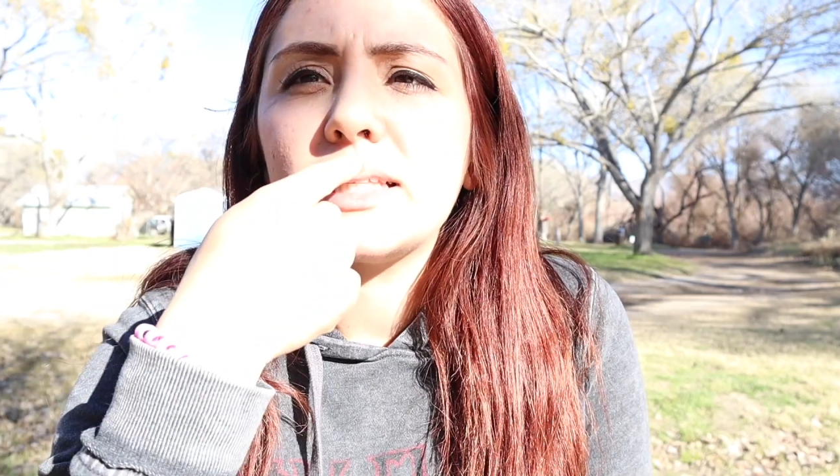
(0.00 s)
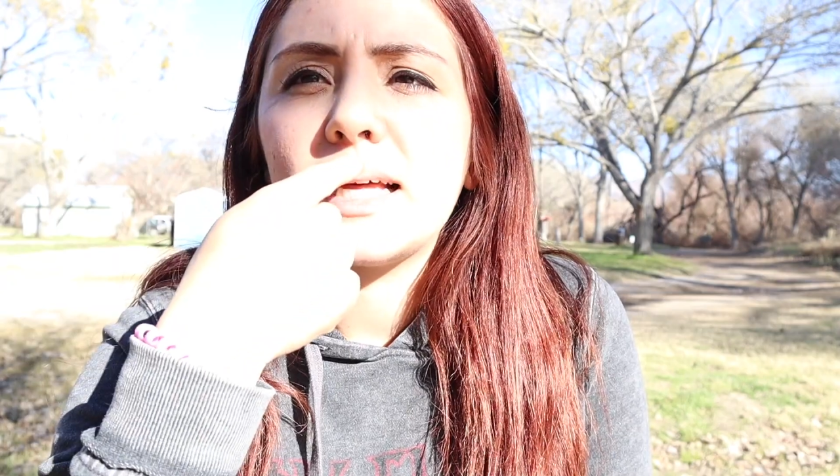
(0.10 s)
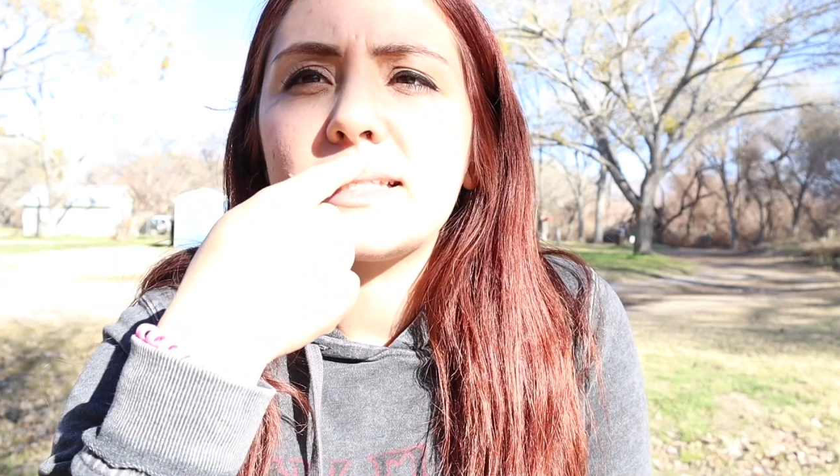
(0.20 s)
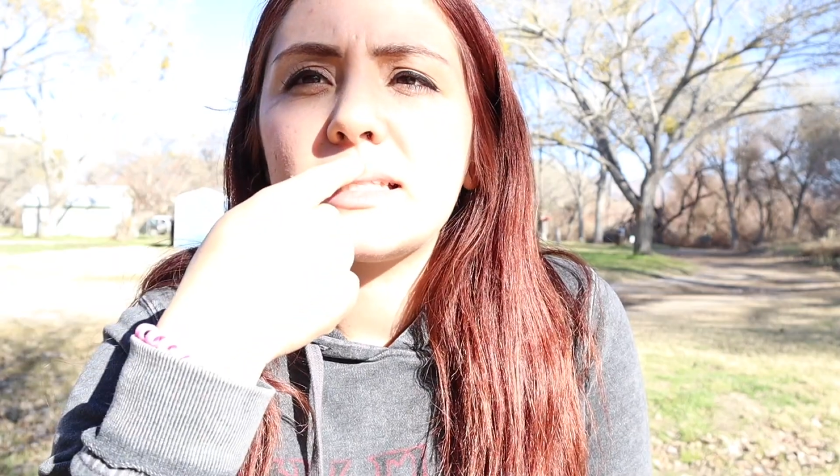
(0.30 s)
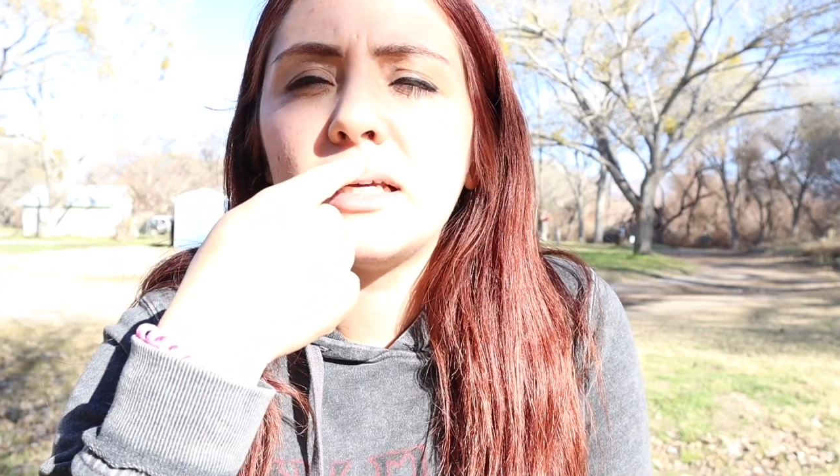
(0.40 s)

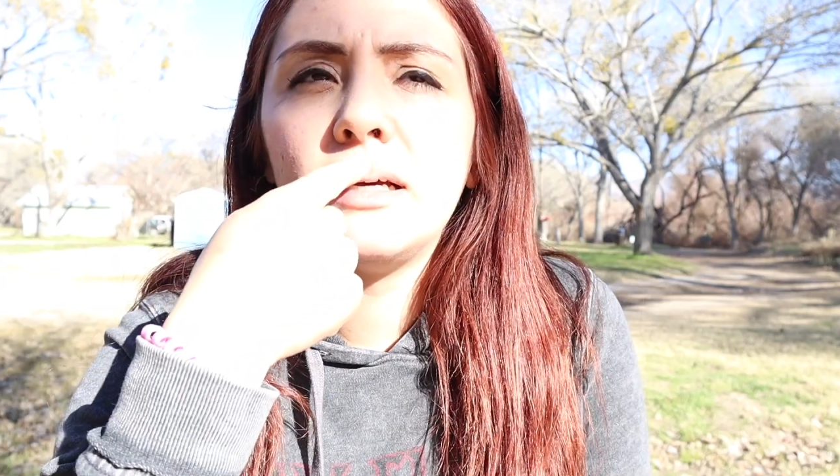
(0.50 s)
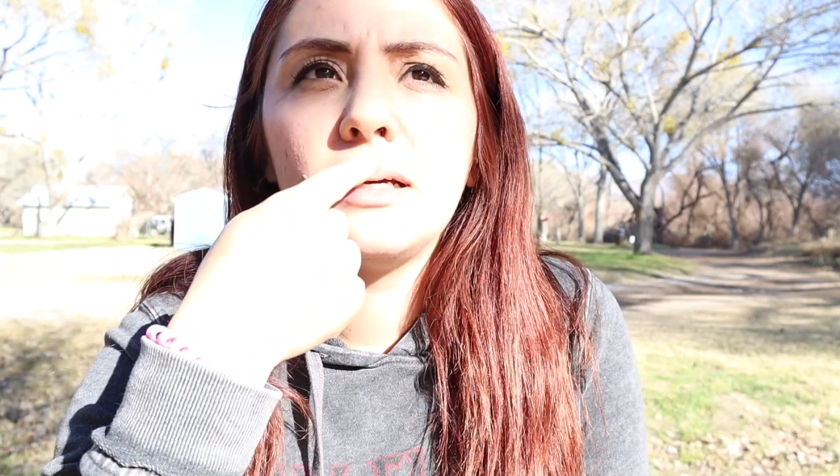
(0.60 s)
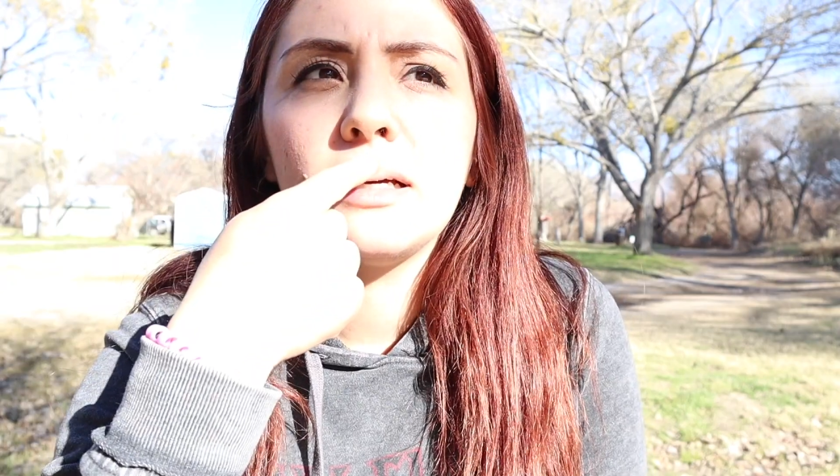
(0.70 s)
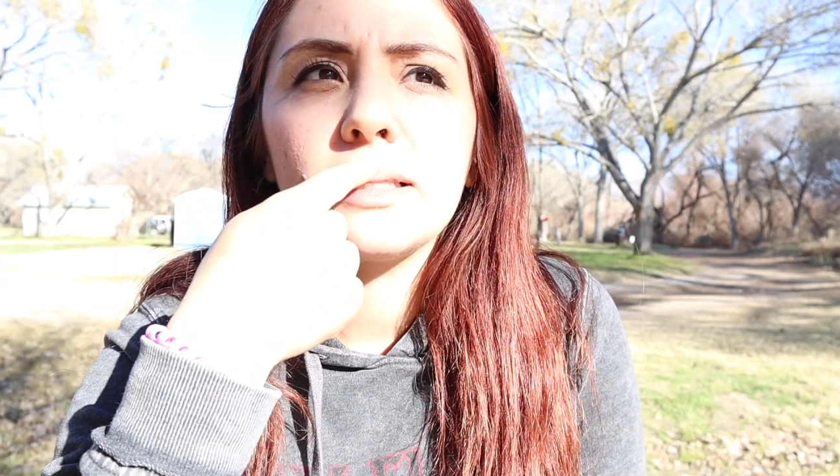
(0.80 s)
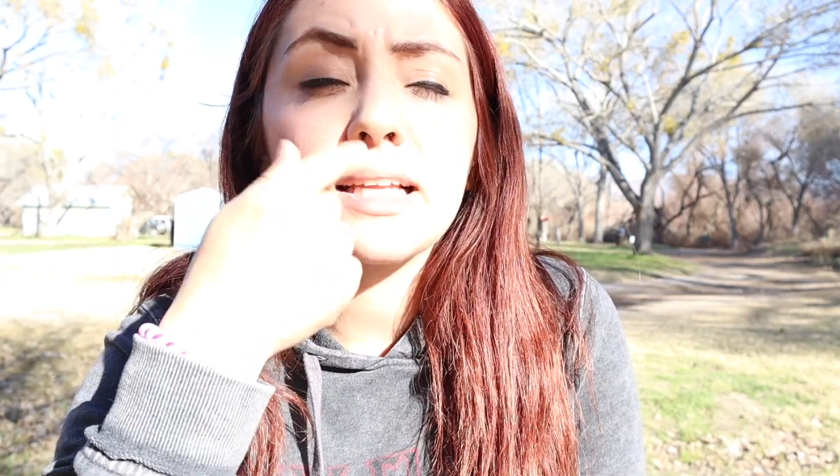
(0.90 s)
that's
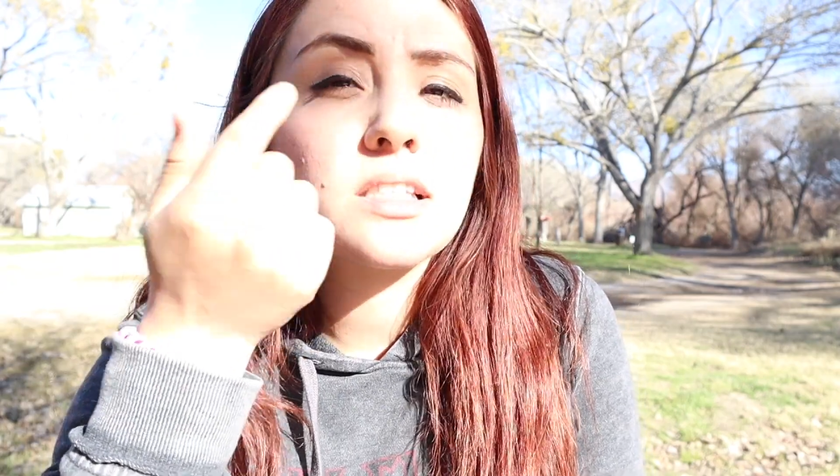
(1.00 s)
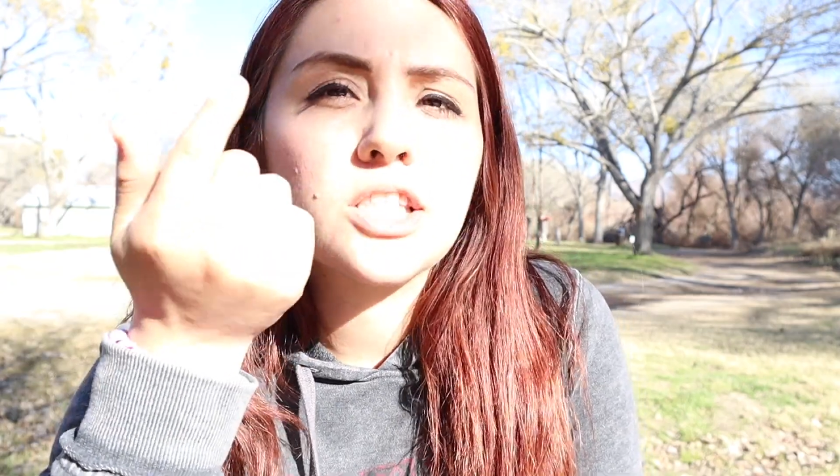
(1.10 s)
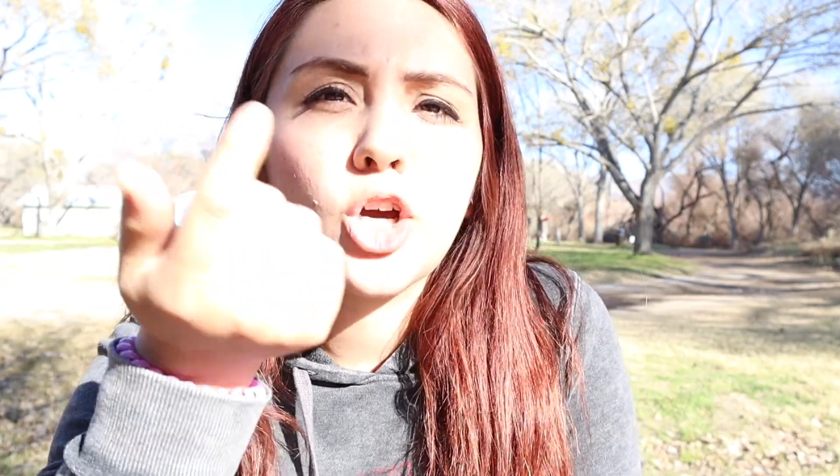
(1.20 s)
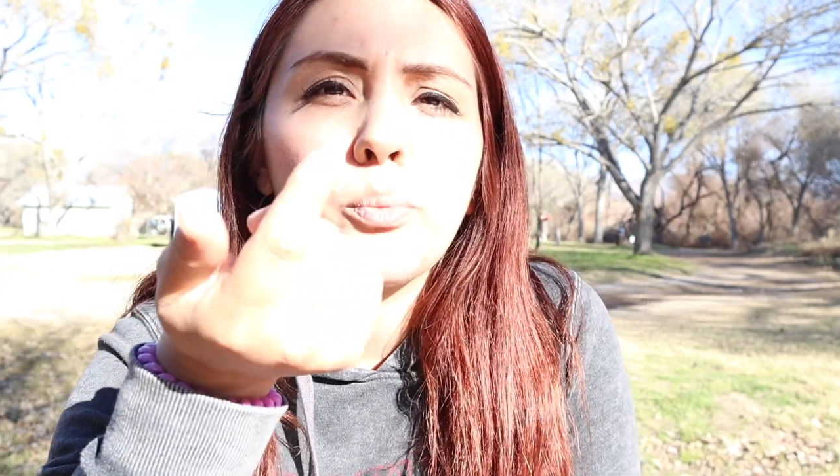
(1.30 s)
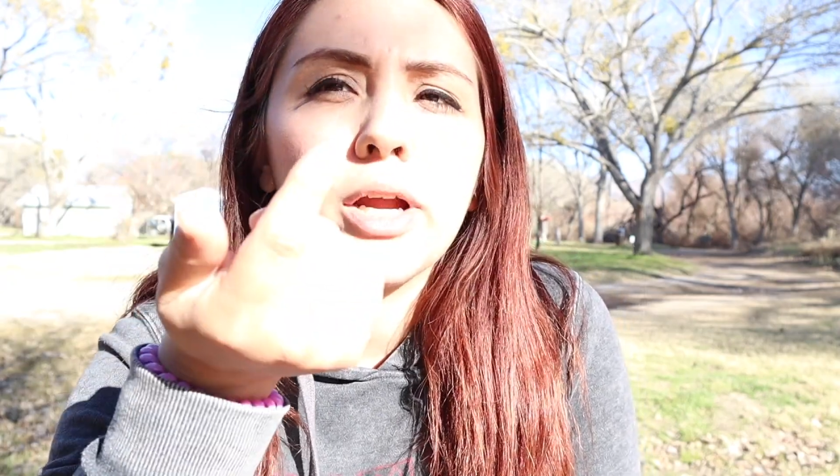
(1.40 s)
a
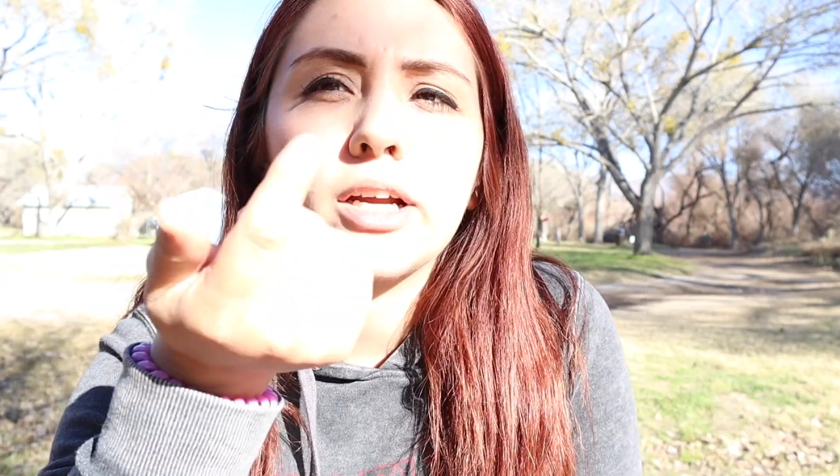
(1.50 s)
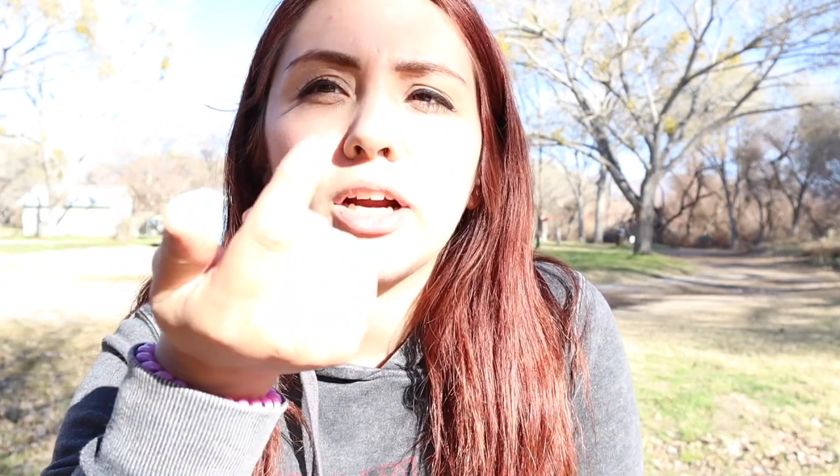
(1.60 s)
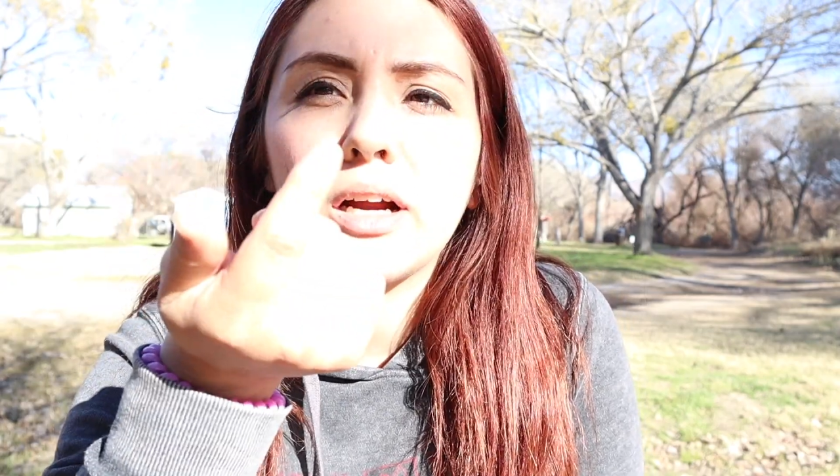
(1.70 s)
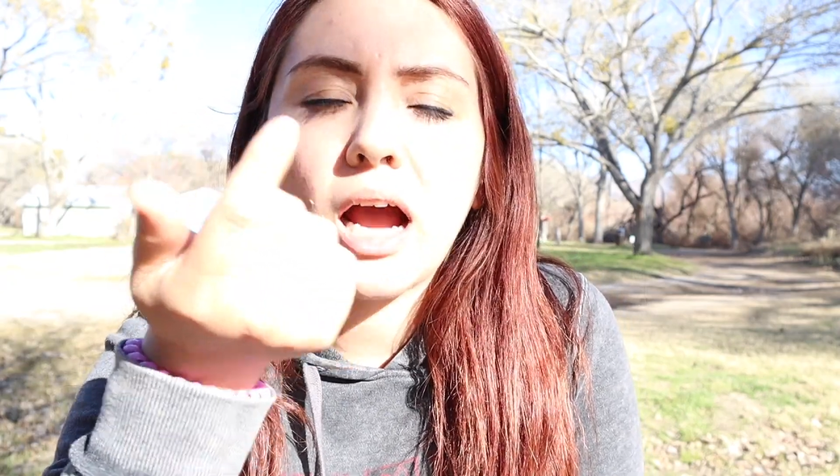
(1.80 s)
deal breaker.